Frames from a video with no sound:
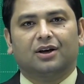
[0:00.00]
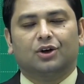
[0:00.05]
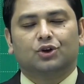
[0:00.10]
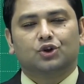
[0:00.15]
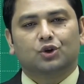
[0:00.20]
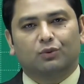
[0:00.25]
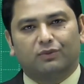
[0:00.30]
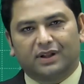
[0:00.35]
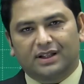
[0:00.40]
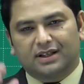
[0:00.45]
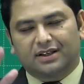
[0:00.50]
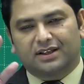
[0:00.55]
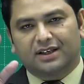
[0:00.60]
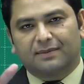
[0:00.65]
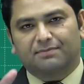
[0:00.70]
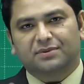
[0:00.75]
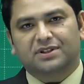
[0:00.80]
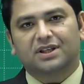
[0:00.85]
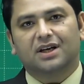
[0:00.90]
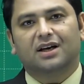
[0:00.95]
So will the
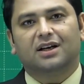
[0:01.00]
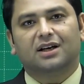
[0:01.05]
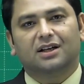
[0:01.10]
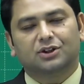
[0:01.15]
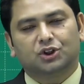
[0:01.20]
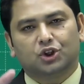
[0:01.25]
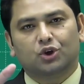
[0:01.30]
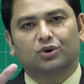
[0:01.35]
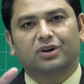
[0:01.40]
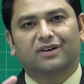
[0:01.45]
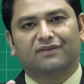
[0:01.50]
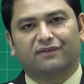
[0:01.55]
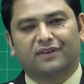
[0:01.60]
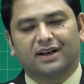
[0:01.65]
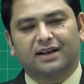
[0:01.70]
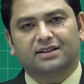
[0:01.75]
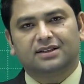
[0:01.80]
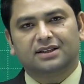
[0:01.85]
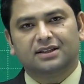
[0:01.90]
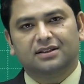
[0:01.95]
dip circle show
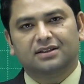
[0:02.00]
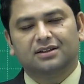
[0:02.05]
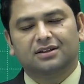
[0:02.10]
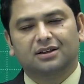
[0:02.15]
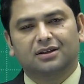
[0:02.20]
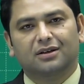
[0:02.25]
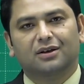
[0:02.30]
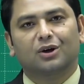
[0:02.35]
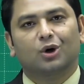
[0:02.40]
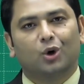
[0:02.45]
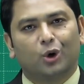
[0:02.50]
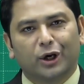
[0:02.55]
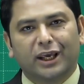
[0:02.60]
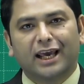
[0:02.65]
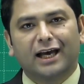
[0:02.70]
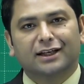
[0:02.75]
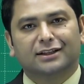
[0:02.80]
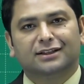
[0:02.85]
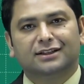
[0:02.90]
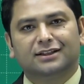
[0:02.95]
deflection? Oh
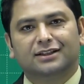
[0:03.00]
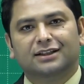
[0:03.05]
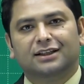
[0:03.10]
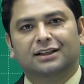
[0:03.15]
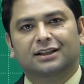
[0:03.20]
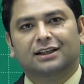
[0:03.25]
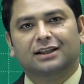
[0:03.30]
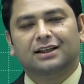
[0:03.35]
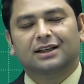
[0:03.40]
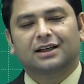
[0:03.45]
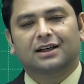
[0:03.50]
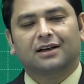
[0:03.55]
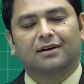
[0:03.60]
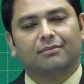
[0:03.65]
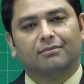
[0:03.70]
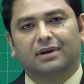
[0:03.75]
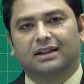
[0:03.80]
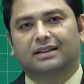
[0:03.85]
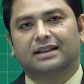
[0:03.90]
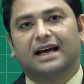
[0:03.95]
yes,
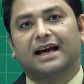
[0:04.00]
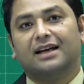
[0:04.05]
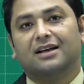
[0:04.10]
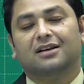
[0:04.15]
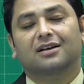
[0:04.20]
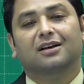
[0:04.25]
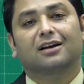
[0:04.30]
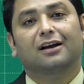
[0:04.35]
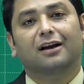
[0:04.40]
but that